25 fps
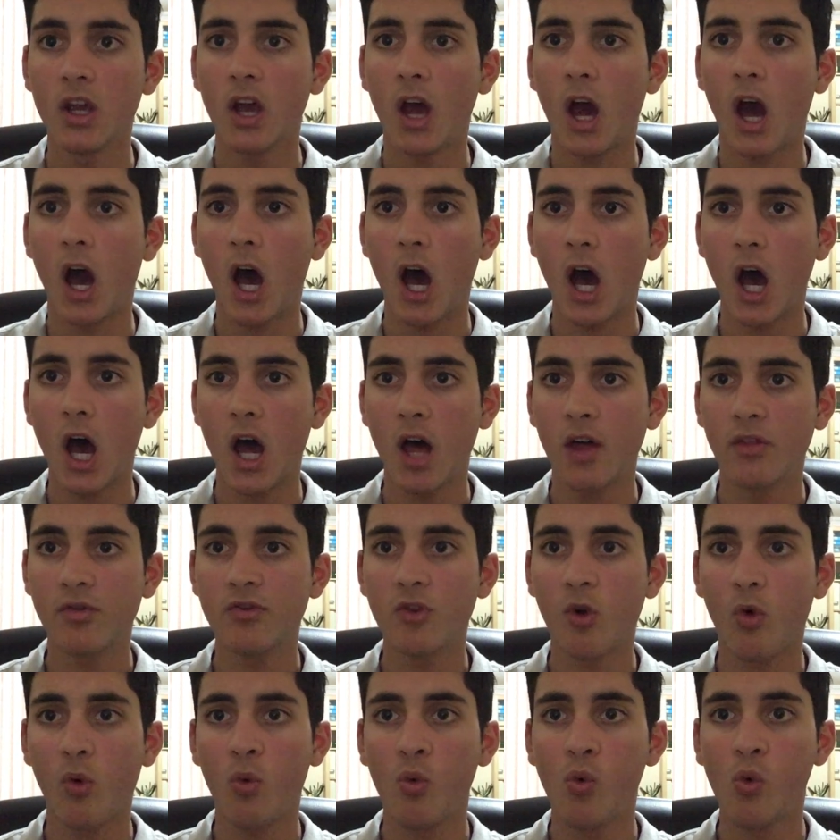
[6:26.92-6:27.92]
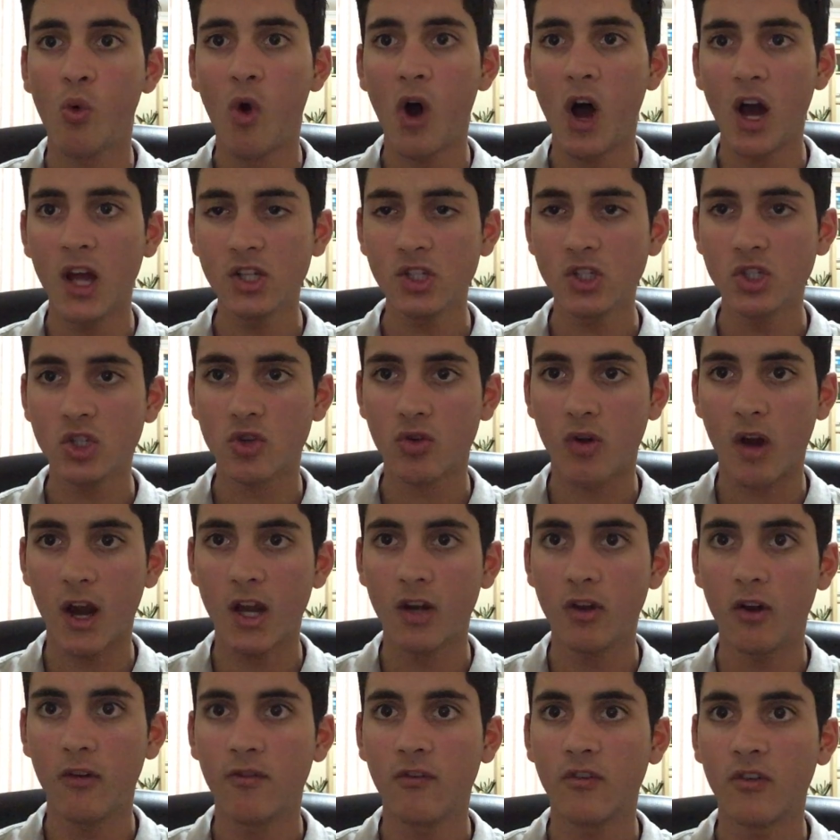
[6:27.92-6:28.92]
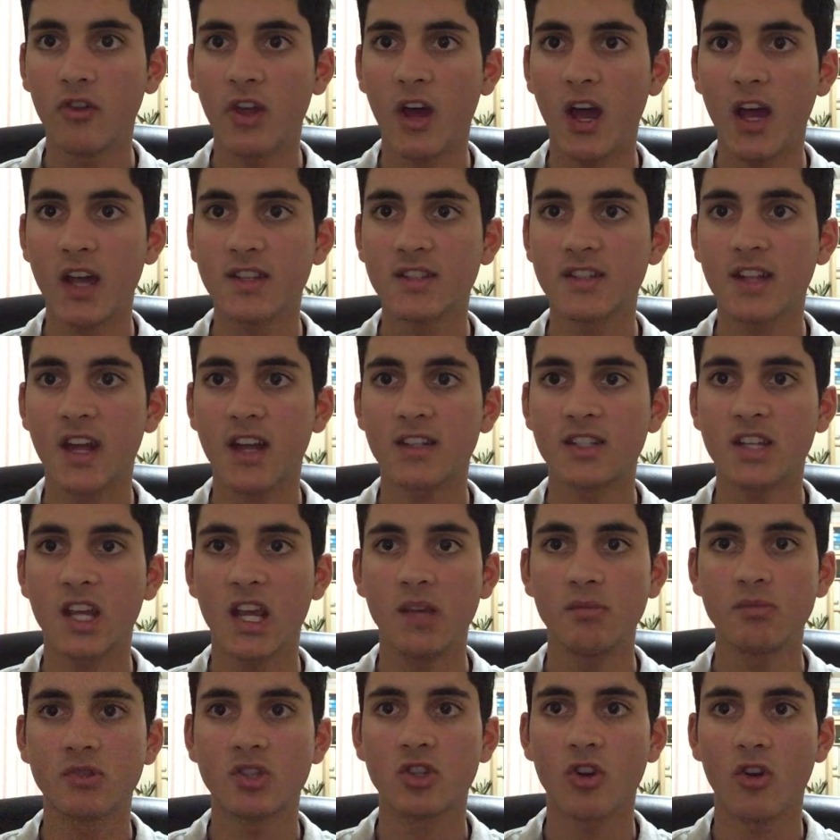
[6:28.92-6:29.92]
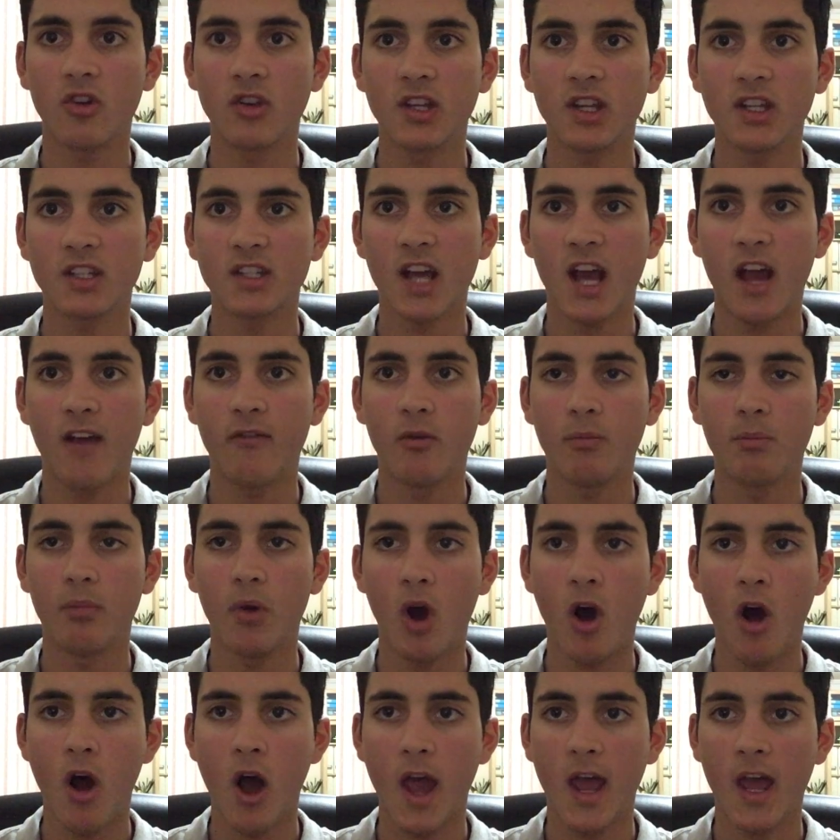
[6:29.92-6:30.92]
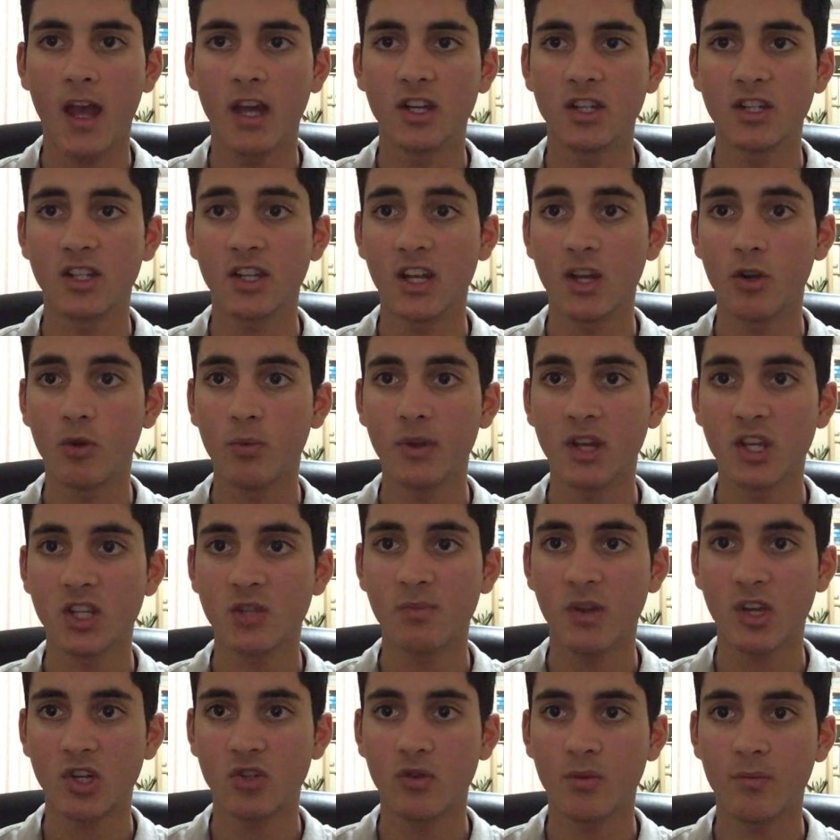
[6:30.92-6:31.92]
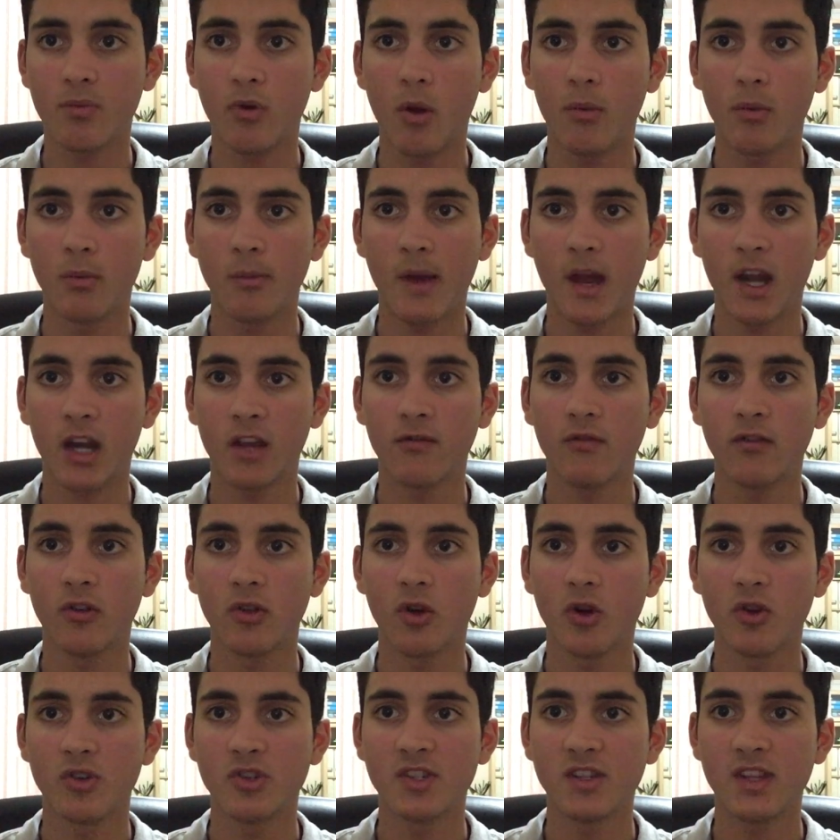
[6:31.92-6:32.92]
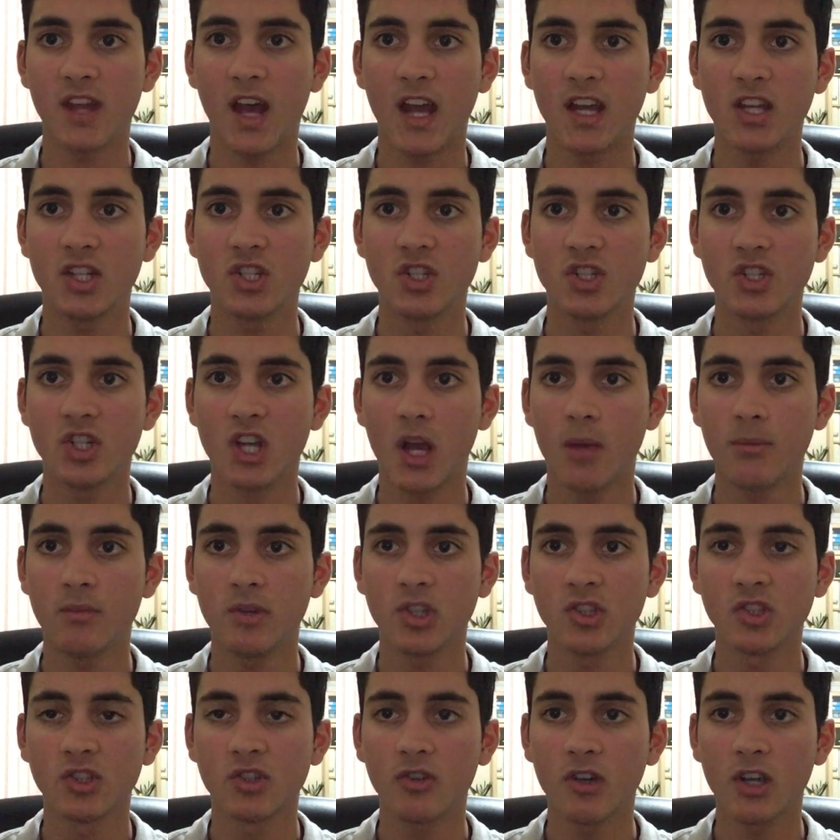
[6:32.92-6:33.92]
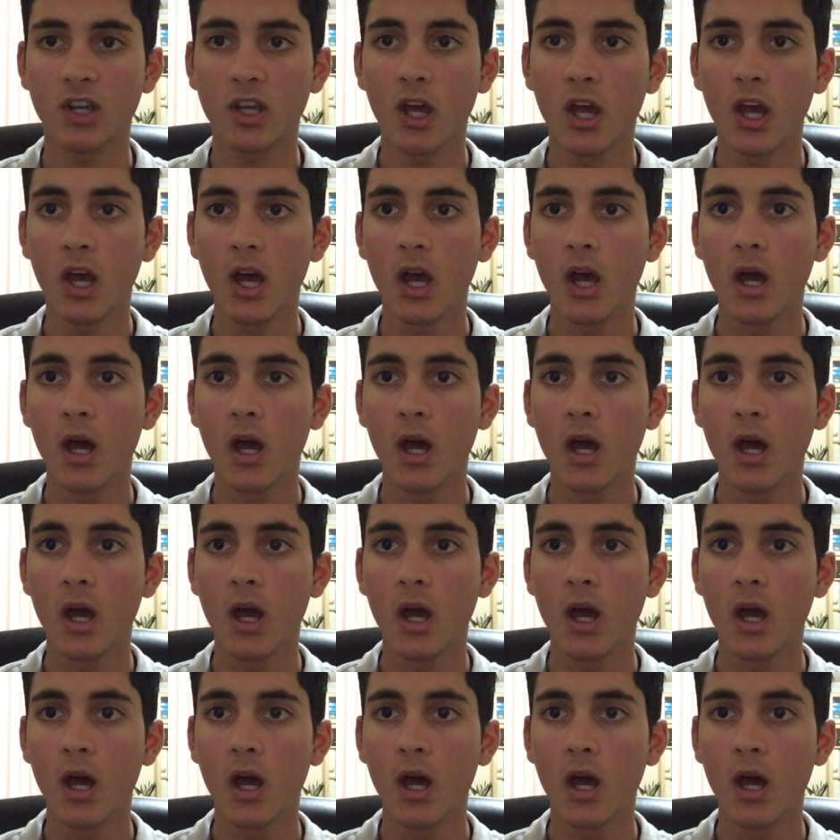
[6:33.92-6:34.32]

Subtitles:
The one trade-off for that is that teams don't get to have a bye, and it'll be especially problematic for those in the Asian Champions League.